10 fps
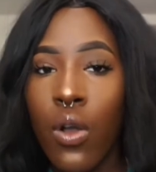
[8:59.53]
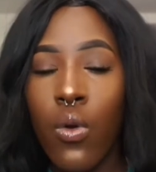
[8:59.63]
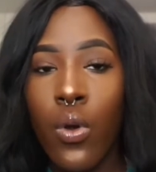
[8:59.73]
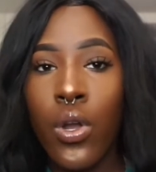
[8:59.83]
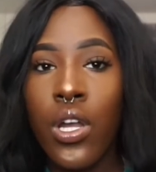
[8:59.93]

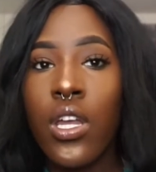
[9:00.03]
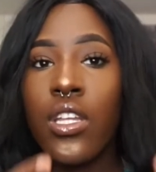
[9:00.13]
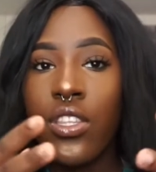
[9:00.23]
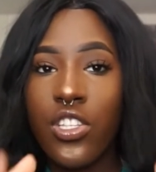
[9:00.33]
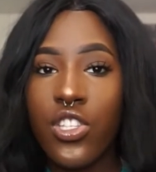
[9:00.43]
cohort,
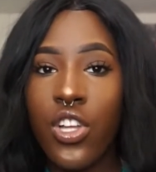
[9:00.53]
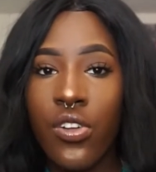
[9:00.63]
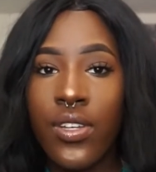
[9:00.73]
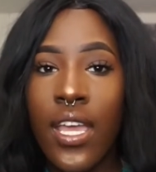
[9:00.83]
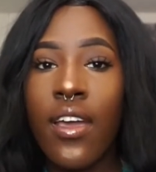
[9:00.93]
the
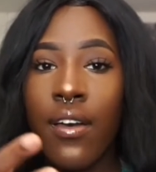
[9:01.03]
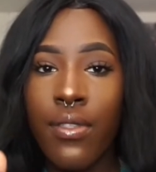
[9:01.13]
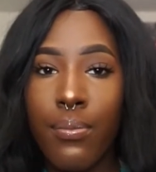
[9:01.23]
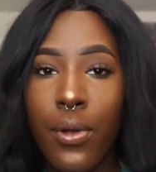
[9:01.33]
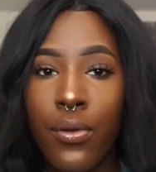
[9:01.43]
start date of
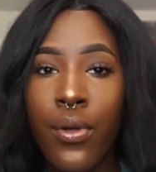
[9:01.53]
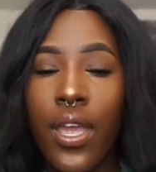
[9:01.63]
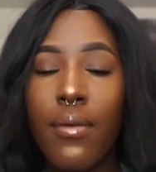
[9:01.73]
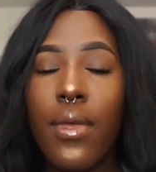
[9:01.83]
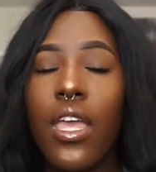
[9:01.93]
the
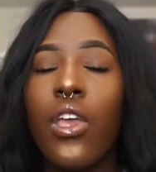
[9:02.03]
program.